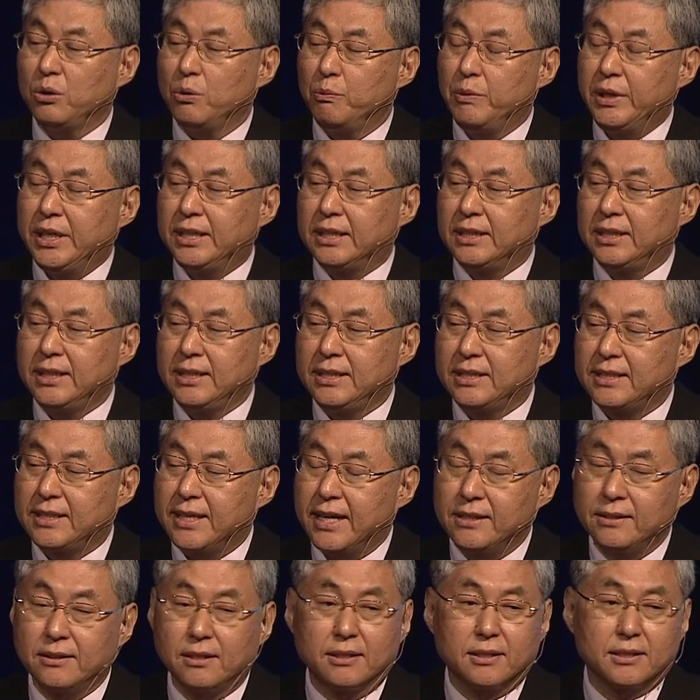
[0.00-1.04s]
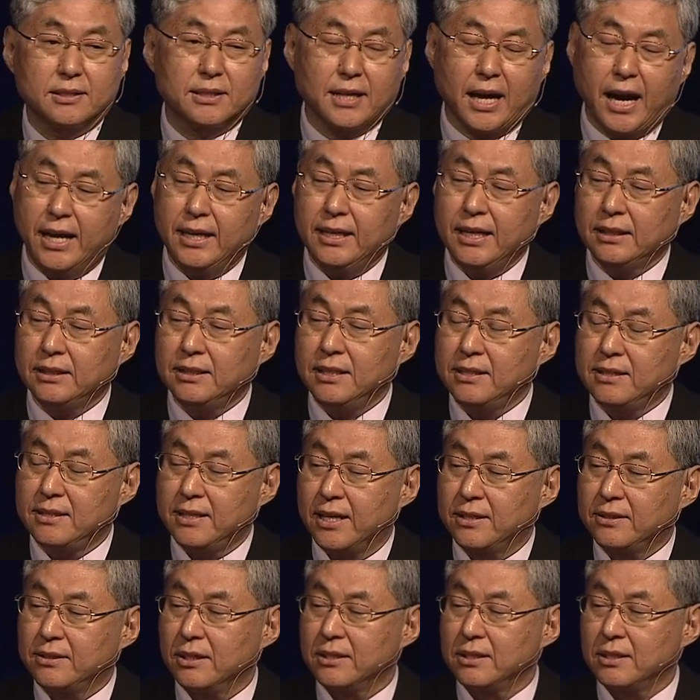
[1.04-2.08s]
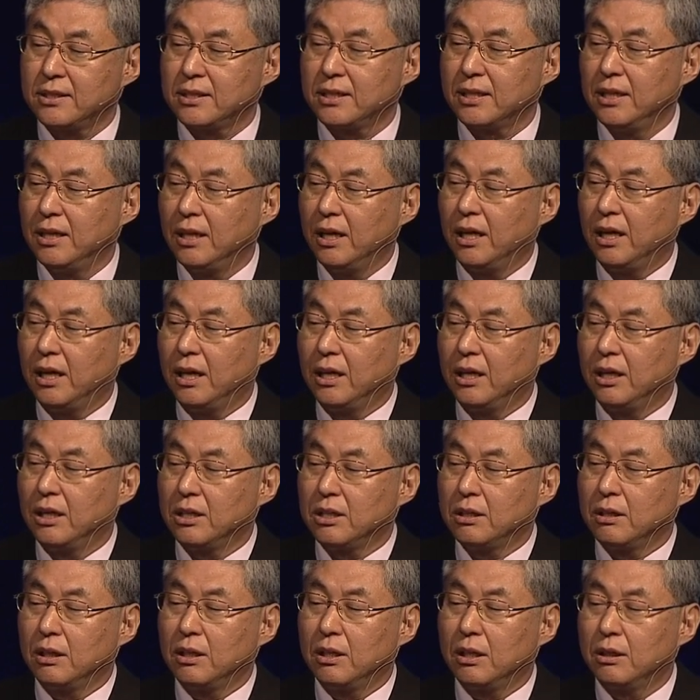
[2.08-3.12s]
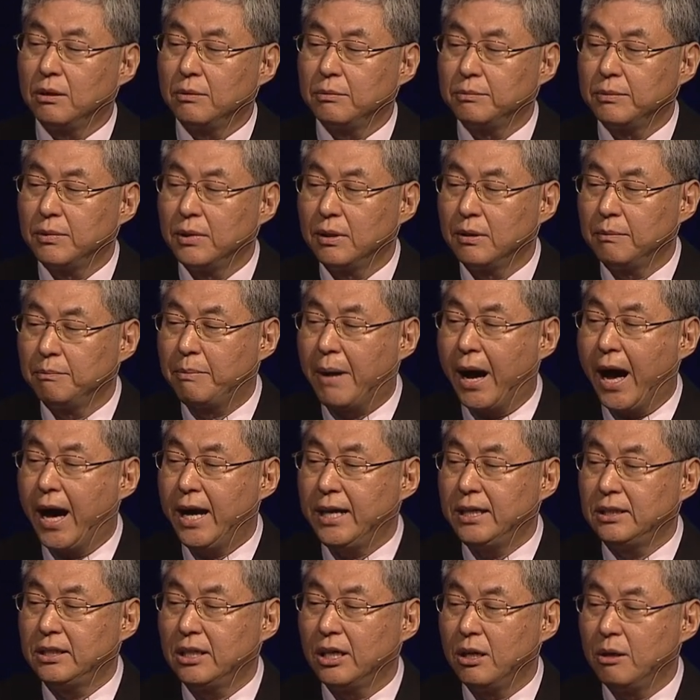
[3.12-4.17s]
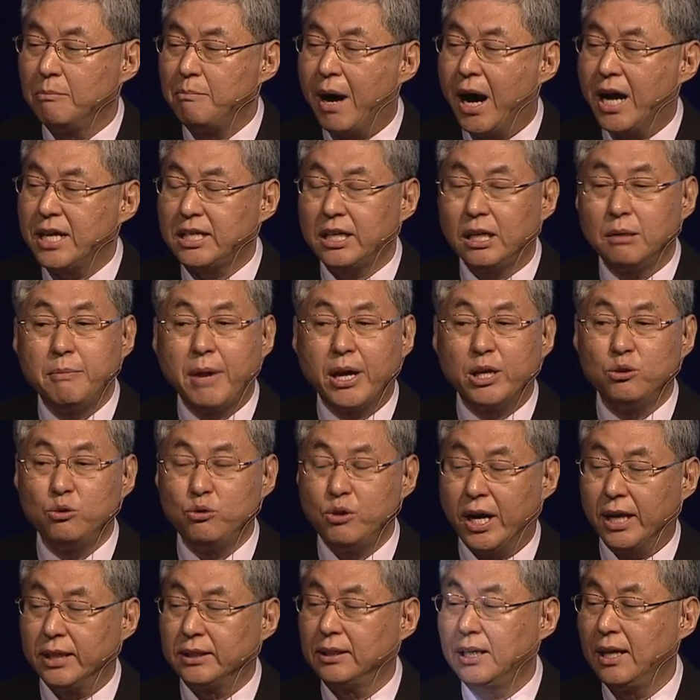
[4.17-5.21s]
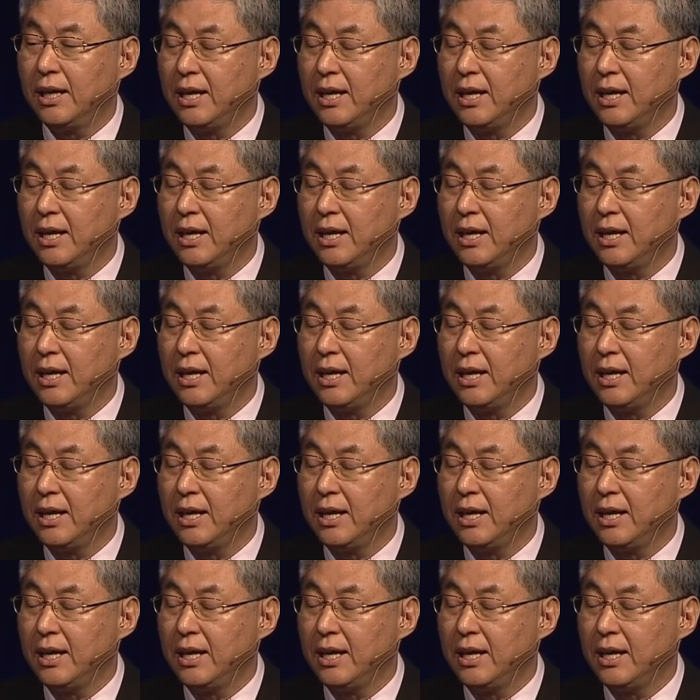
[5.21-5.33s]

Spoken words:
with this sentence. I like this sentence by the Marshall McLuhan,